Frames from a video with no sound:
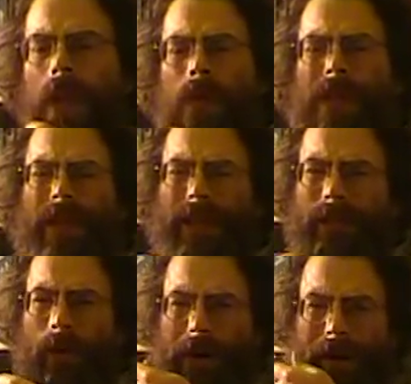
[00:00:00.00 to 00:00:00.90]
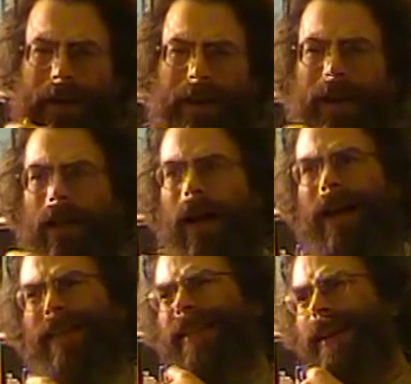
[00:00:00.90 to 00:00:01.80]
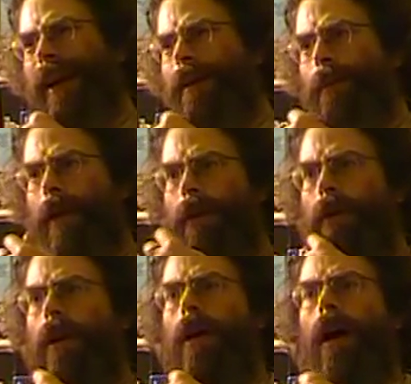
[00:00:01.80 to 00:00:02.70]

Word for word: with a little more detail. I think I'd rather